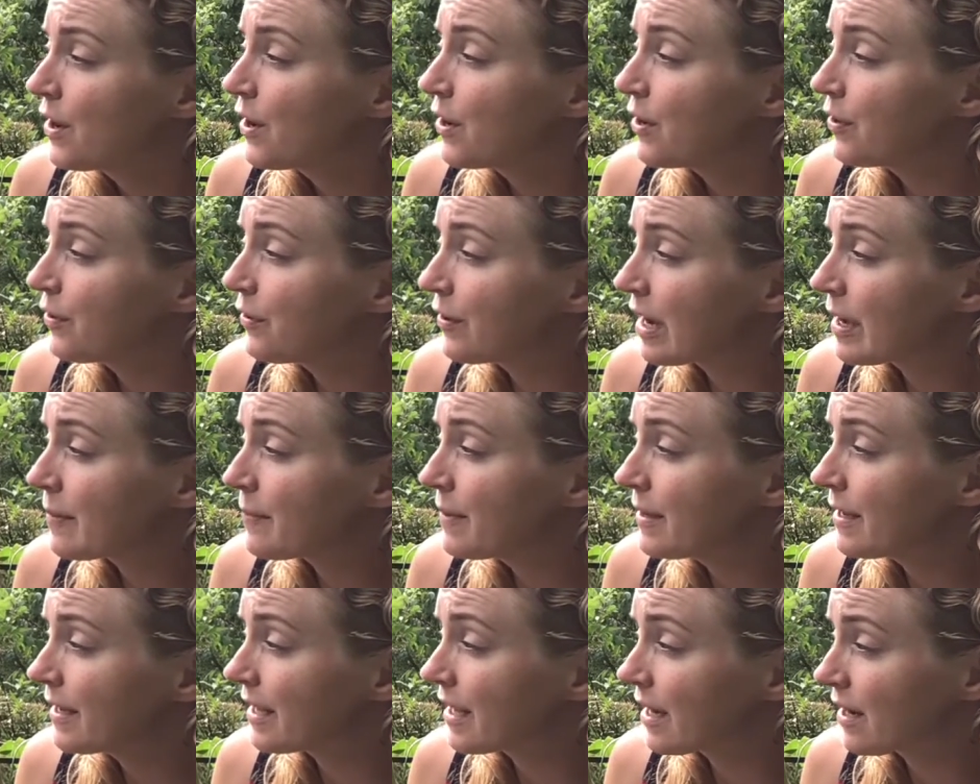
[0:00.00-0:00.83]
Her
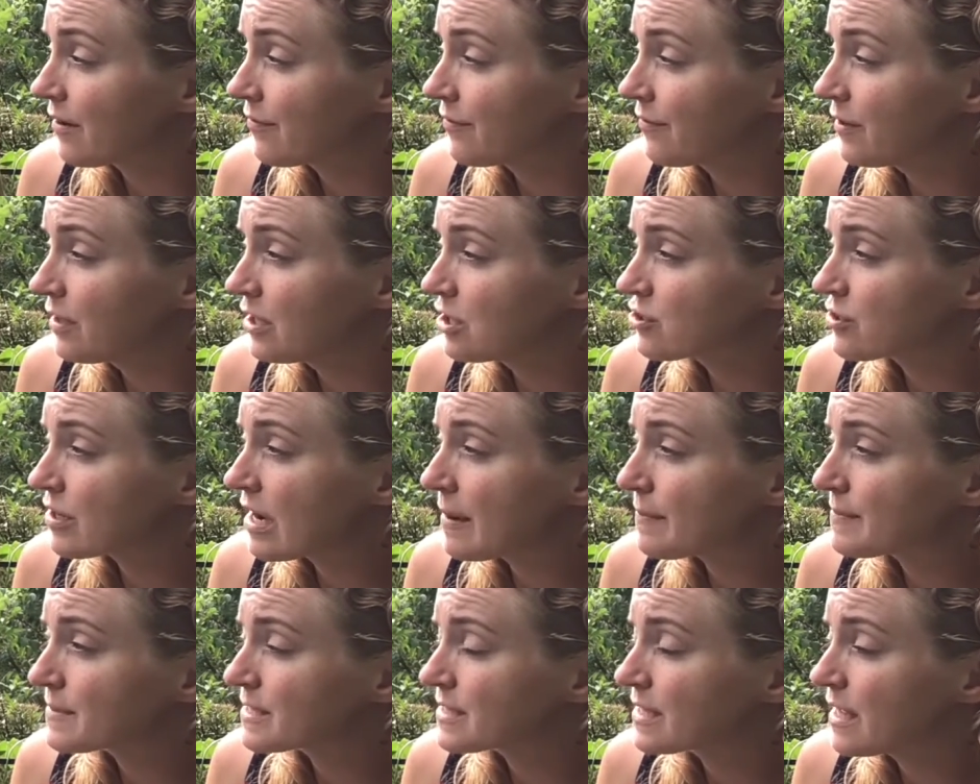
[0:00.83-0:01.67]
grandpa carefully
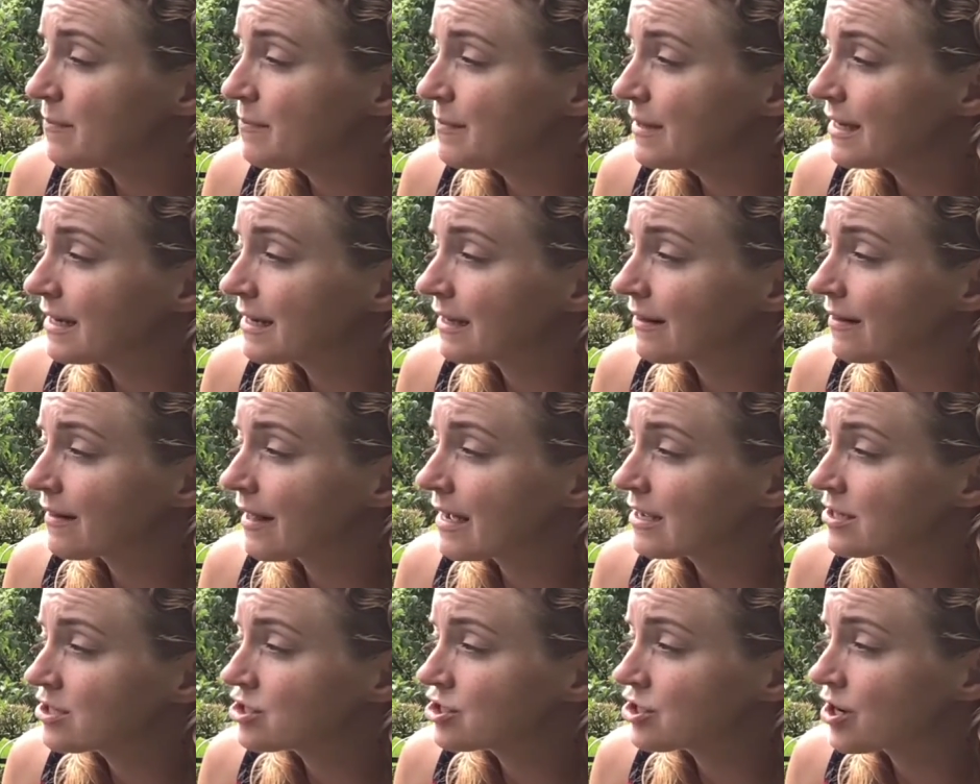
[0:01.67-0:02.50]
trapped some in a
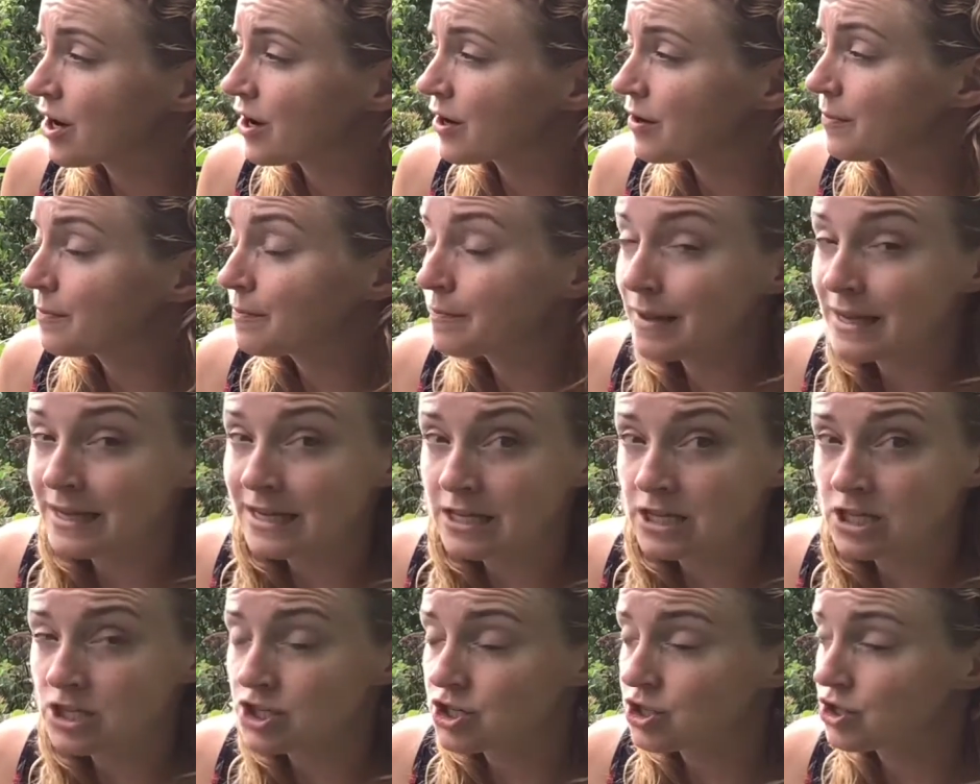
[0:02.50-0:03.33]
glass jar,
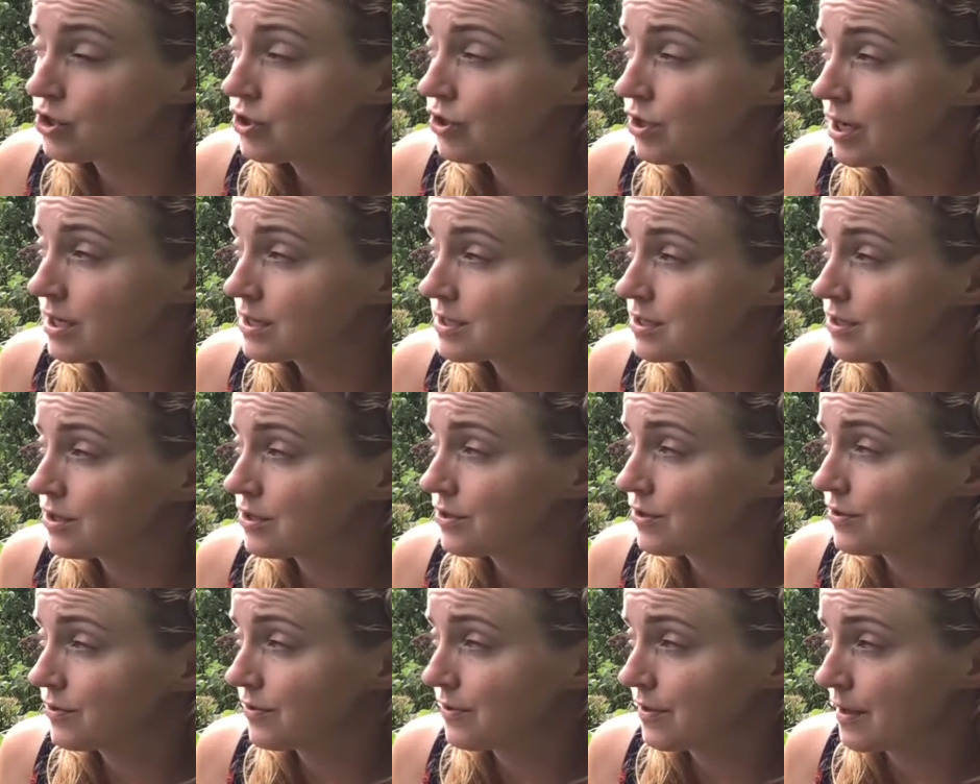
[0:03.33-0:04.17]
making sure not to
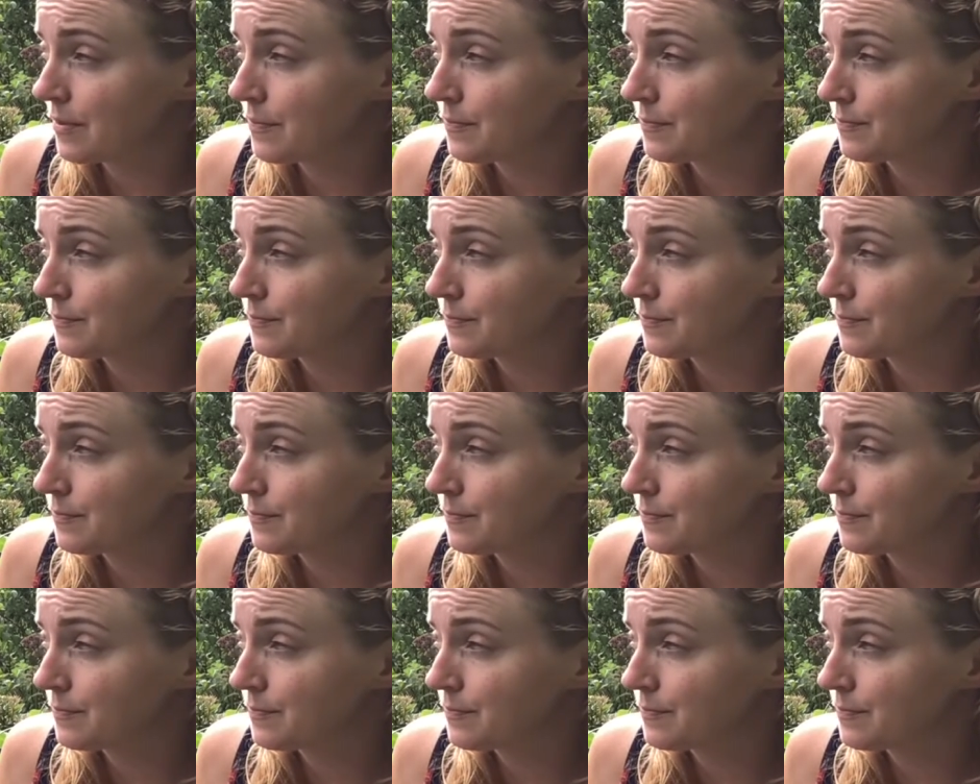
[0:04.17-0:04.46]
hurt them.